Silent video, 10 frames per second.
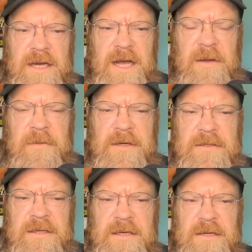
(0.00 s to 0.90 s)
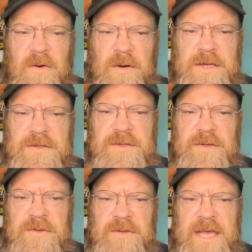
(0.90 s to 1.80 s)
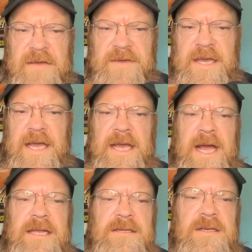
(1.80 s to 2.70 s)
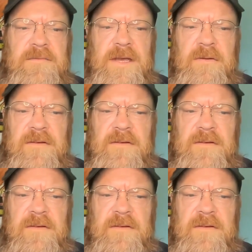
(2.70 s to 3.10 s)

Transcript: But according to KVII-TV,